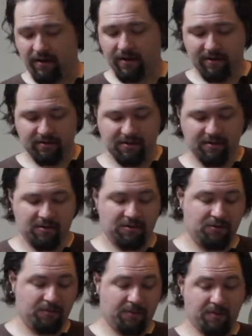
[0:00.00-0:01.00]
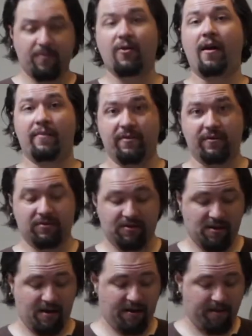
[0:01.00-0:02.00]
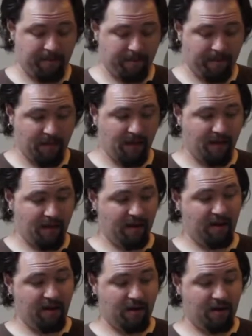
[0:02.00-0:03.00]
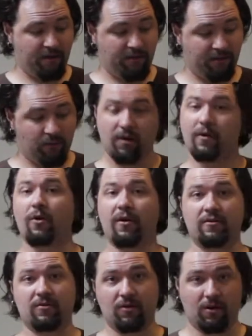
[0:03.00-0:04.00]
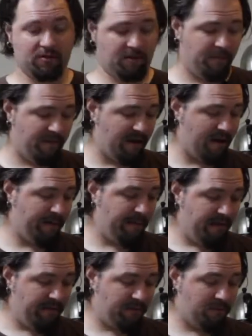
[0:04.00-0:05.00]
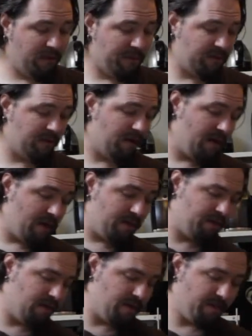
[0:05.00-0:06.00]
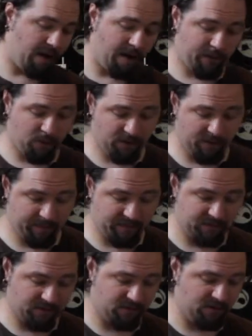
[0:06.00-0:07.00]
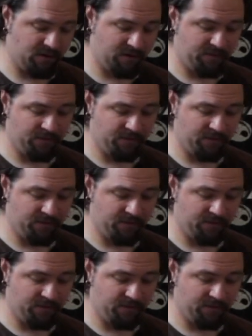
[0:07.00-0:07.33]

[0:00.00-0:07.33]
Now, the next thing to do to prep this steak is you want to go ahead and salt it. Now, if you remember the popcorn episode,